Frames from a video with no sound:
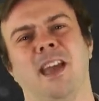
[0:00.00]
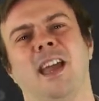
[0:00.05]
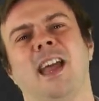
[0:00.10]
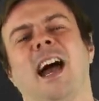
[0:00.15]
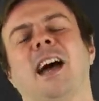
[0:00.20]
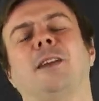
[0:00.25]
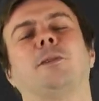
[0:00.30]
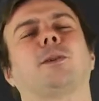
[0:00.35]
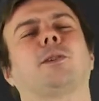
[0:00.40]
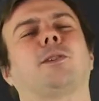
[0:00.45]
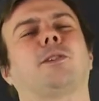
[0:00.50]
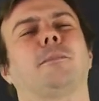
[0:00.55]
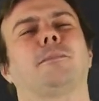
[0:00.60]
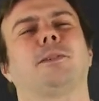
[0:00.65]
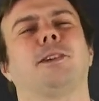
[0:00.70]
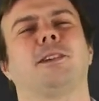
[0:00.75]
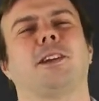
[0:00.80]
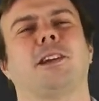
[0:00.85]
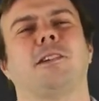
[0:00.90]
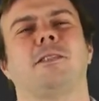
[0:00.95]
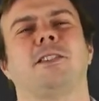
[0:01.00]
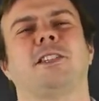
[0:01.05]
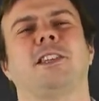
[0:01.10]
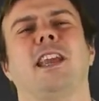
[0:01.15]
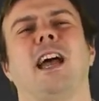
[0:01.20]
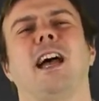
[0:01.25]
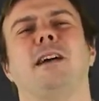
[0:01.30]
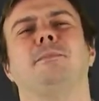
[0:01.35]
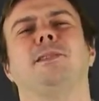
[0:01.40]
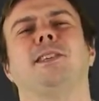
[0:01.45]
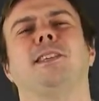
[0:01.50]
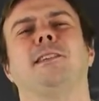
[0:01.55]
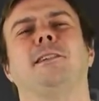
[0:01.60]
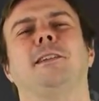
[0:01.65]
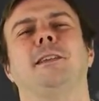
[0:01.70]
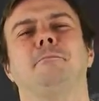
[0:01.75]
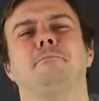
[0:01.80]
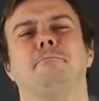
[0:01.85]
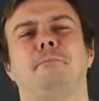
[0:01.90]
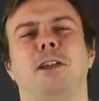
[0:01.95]
And with cryptocurrency
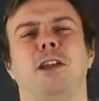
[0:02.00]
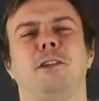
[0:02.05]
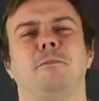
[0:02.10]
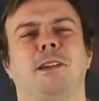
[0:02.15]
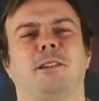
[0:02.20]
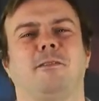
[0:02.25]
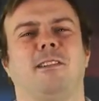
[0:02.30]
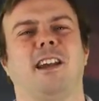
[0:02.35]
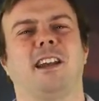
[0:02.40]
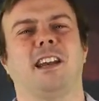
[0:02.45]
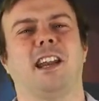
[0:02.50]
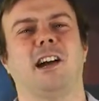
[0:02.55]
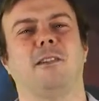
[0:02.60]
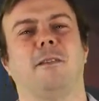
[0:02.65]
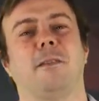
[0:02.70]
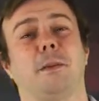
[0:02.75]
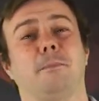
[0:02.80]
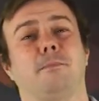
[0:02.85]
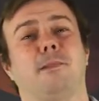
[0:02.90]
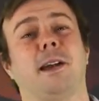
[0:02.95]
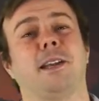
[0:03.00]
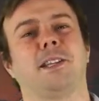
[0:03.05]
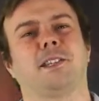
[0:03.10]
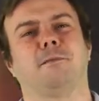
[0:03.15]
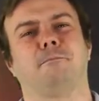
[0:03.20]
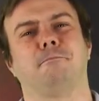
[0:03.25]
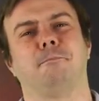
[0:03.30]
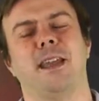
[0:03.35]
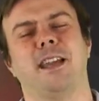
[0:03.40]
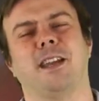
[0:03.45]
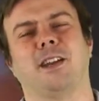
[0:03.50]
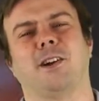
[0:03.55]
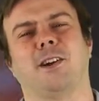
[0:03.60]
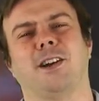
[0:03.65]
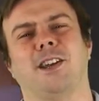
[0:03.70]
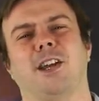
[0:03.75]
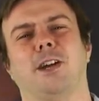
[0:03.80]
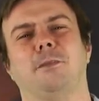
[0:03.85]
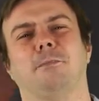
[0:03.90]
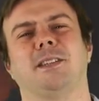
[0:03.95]
absolutely booming right now and the price of
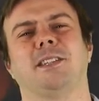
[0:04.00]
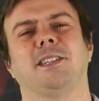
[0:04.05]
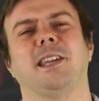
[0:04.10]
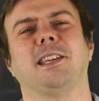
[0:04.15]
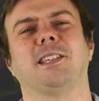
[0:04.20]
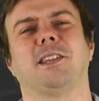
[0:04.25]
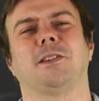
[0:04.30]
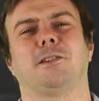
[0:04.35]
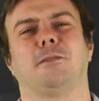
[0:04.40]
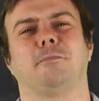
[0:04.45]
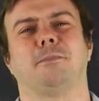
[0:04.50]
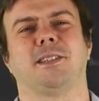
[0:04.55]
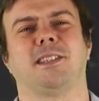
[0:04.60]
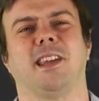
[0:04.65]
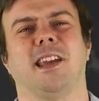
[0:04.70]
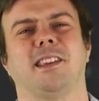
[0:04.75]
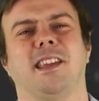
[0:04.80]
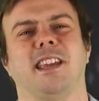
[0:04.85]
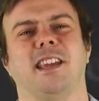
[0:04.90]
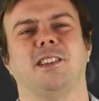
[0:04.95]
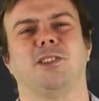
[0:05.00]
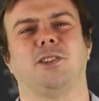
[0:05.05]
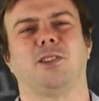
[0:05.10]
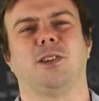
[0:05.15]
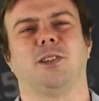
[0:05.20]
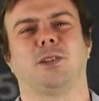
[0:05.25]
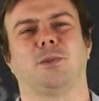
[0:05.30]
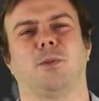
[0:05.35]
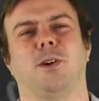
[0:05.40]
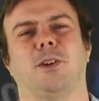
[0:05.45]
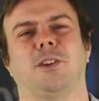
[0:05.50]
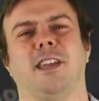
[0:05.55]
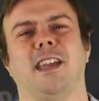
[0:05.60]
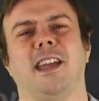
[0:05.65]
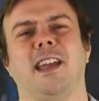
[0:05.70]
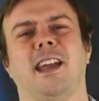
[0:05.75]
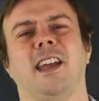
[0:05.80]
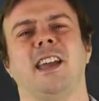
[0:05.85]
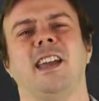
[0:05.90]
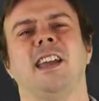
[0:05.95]
Bitcoin up 600% in just 1
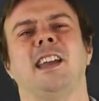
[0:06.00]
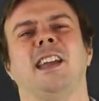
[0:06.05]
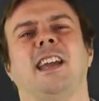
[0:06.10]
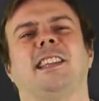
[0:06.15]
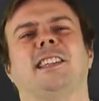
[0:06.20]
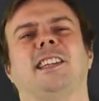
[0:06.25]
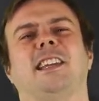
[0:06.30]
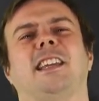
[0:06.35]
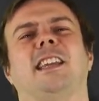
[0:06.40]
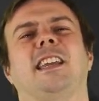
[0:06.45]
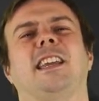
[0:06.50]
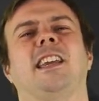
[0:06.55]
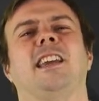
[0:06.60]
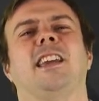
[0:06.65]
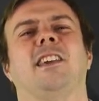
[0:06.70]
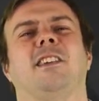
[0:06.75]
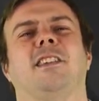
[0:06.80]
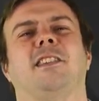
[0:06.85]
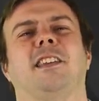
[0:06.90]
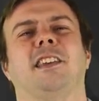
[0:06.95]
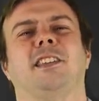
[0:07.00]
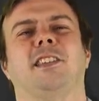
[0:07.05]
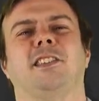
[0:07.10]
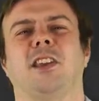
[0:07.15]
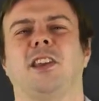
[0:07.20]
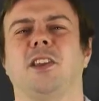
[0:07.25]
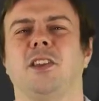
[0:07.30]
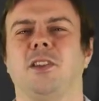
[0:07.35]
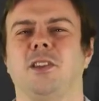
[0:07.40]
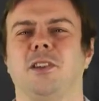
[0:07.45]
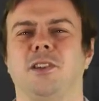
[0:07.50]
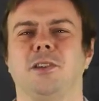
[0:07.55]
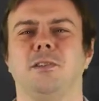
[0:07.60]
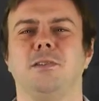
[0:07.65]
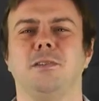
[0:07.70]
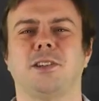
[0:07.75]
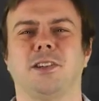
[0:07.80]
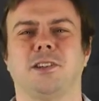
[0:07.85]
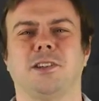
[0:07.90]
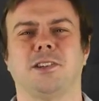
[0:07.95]
year, it's clear that this is a
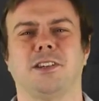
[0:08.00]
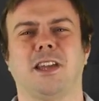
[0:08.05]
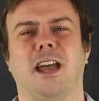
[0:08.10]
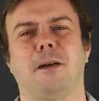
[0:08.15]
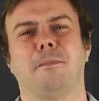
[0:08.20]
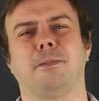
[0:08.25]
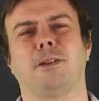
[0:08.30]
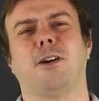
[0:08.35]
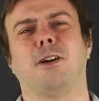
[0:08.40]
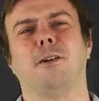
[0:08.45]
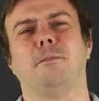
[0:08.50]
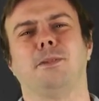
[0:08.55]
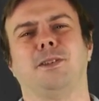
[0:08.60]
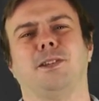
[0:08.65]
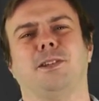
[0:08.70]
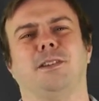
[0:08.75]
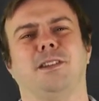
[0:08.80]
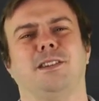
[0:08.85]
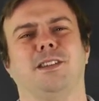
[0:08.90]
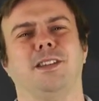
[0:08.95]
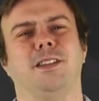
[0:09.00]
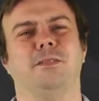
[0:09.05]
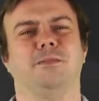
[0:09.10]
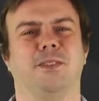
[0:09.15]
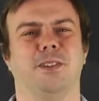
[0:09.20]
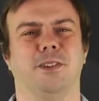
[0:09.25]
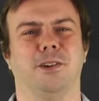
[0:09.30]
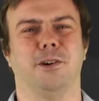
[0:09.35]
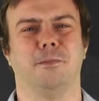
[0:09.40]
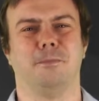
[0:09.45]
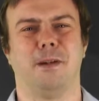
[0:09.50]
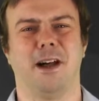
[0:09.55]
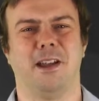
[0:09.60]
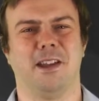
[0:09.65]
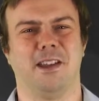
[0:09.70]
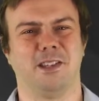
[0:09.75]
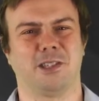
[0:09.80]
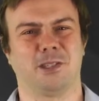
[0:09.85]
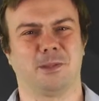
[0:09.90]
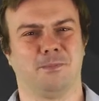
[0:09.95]
huge untapped opportunity for your
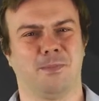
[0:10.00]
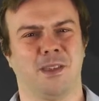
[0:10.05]
buyers.